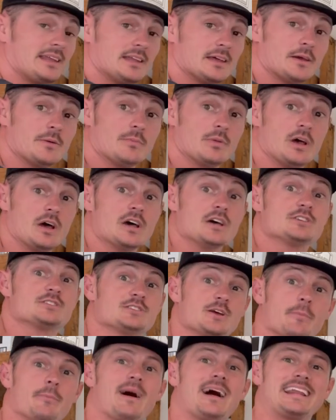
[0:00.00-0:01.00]
him,
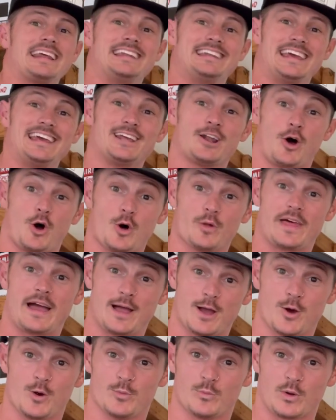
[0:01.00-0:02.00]
somebody did all
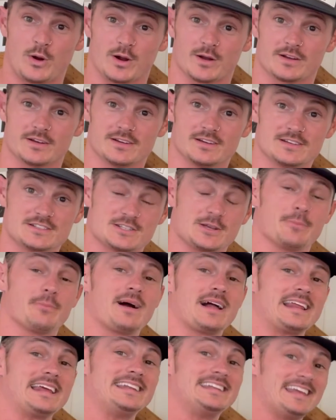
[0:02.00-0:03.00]
that homework.
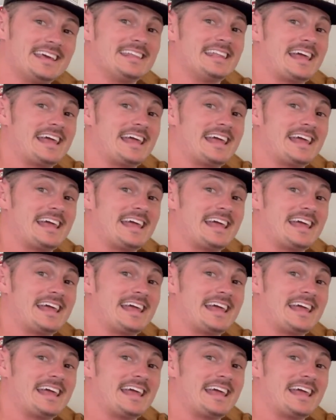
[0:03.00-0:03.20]
Somebody did